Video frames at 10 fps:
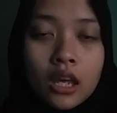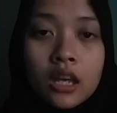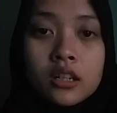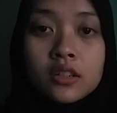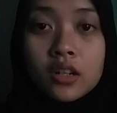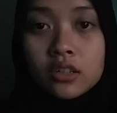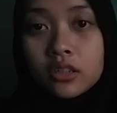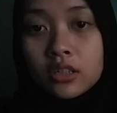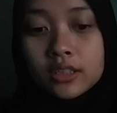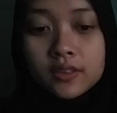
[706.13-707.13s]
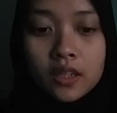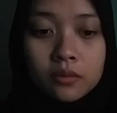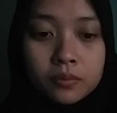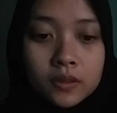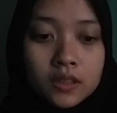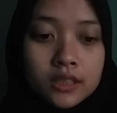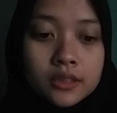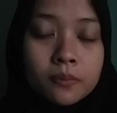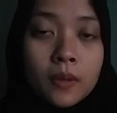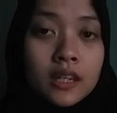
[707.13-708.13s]
And another example
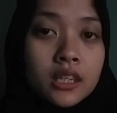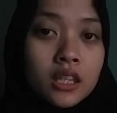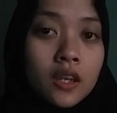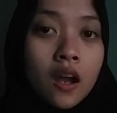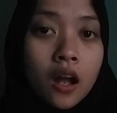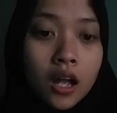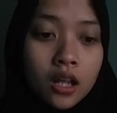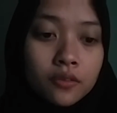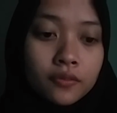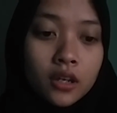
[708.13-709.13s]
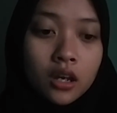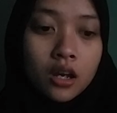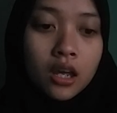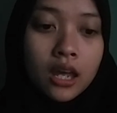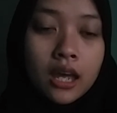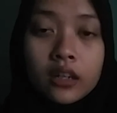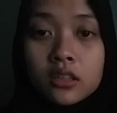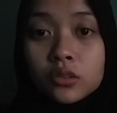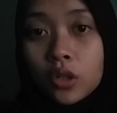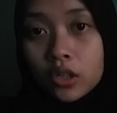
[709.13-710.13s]
is many, half, and
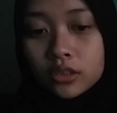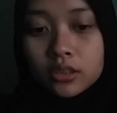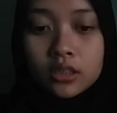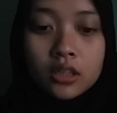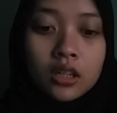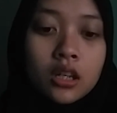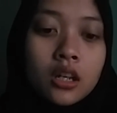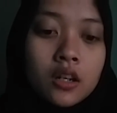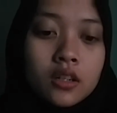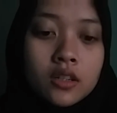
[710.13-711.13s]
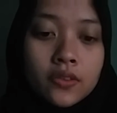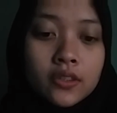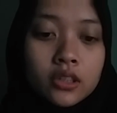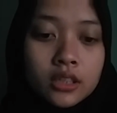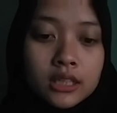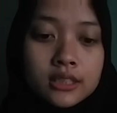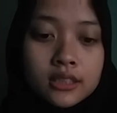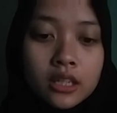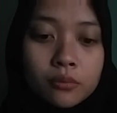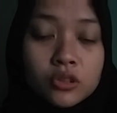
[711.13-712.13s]
a lot. The third is
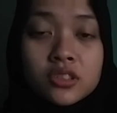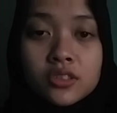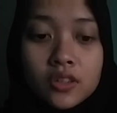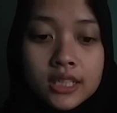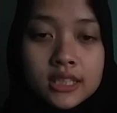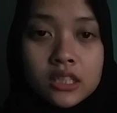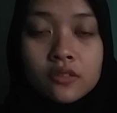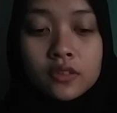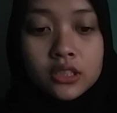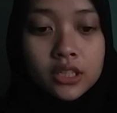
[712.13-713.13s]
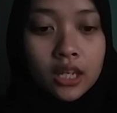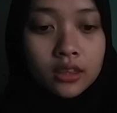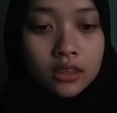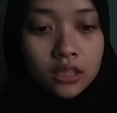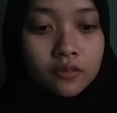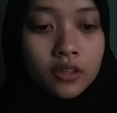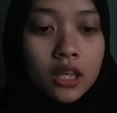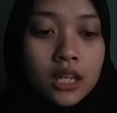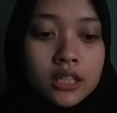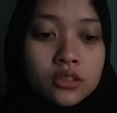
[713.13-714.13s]
demonstrative adjective
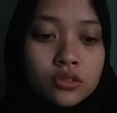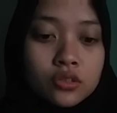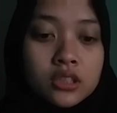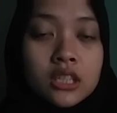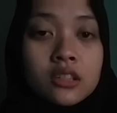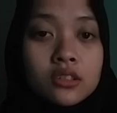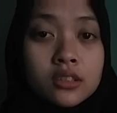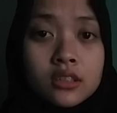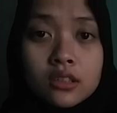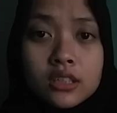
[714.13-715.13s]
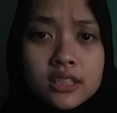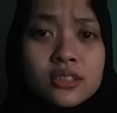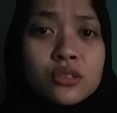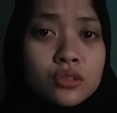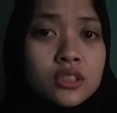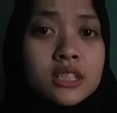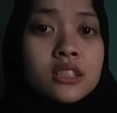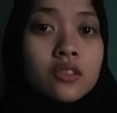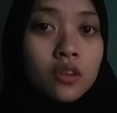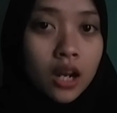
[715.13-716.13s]
is to
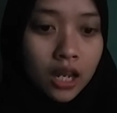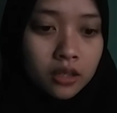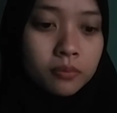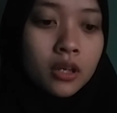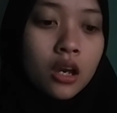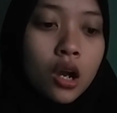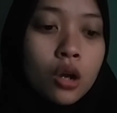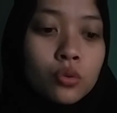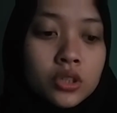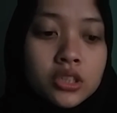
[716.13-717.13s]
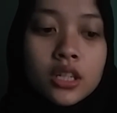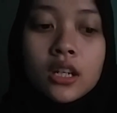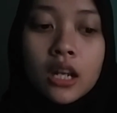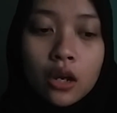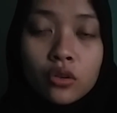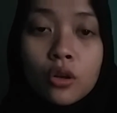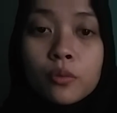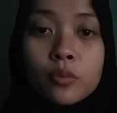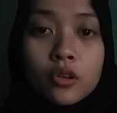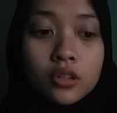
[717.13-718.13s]
describe which noun or
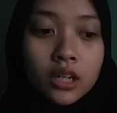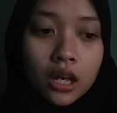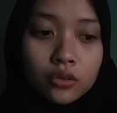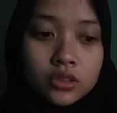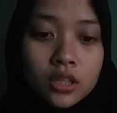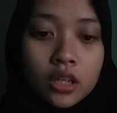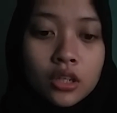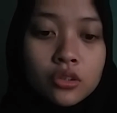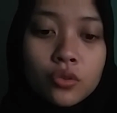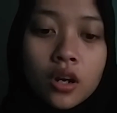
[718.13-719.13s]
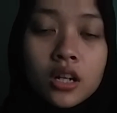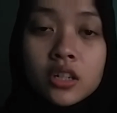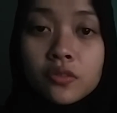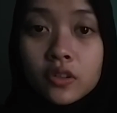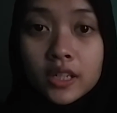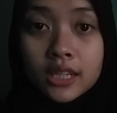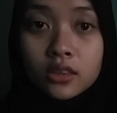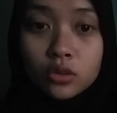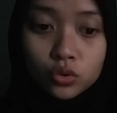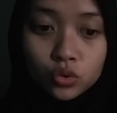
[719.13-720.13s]
pronouns you are referring
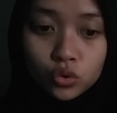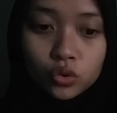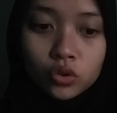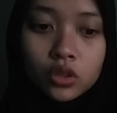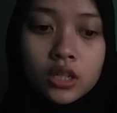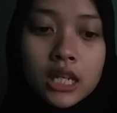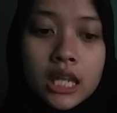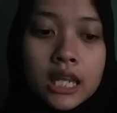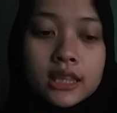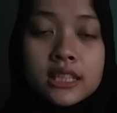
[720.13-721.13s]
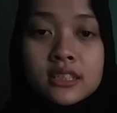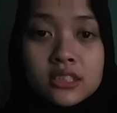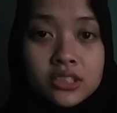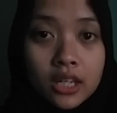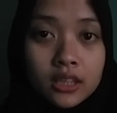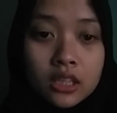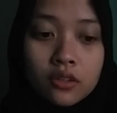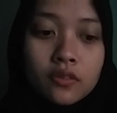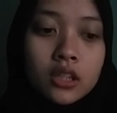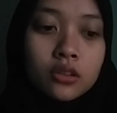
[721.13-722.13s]
to. This
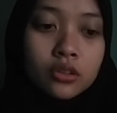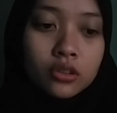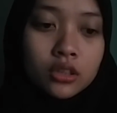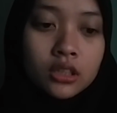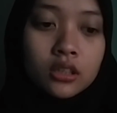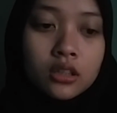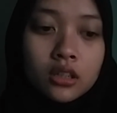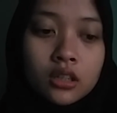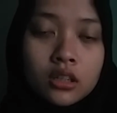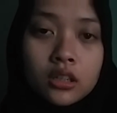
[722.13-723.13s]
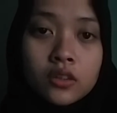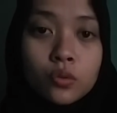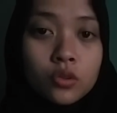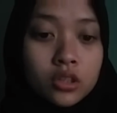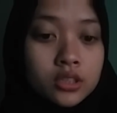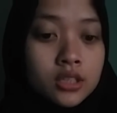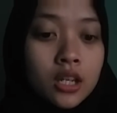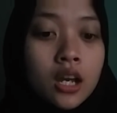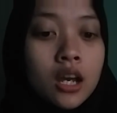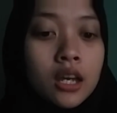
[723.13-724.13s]
adjective included the words
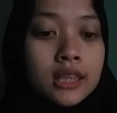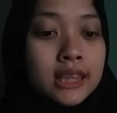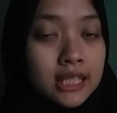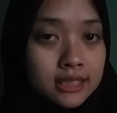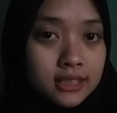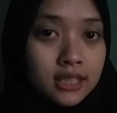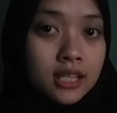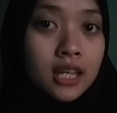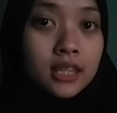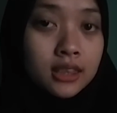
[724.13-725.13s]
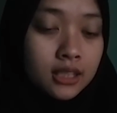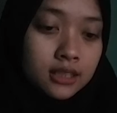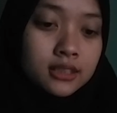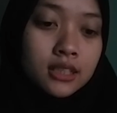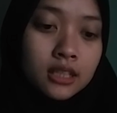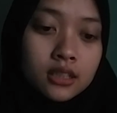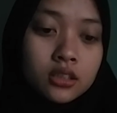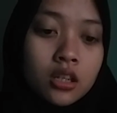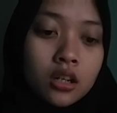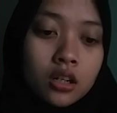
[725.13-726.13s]
this. This
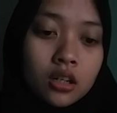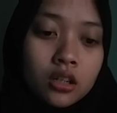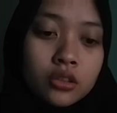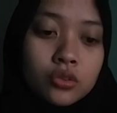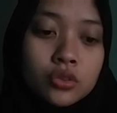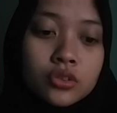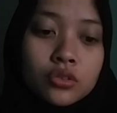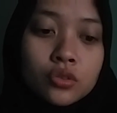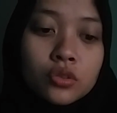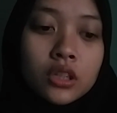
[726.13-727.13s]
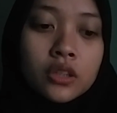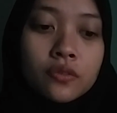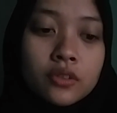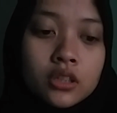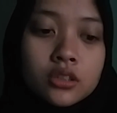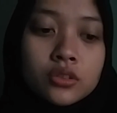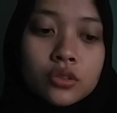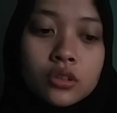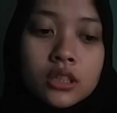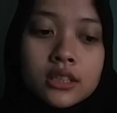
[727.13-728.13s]
is used to refer
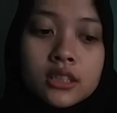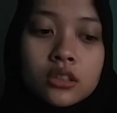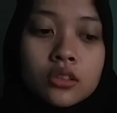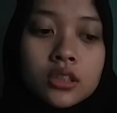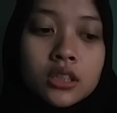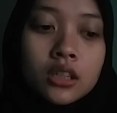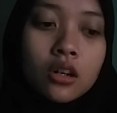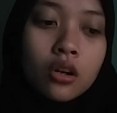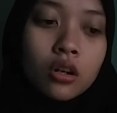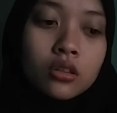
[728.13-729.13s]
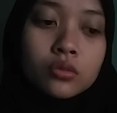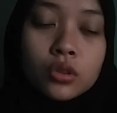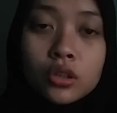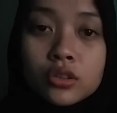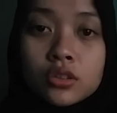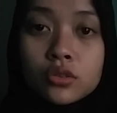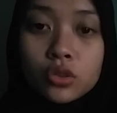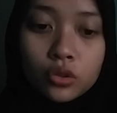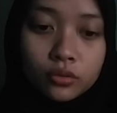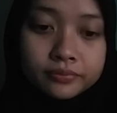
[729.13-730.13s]
to a singular or close to
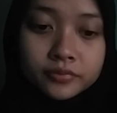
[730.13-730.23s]
you.